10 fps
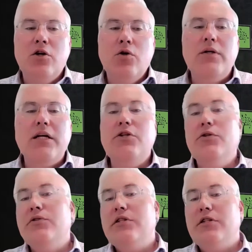who can
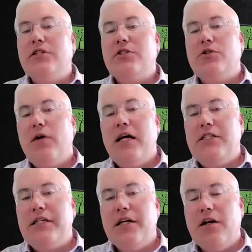use their
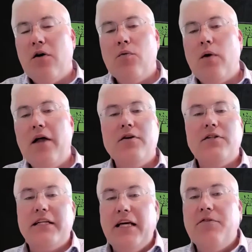discretion on whether
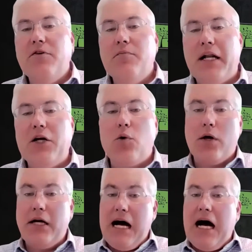to give you money
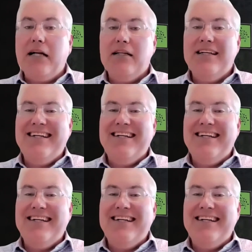or not.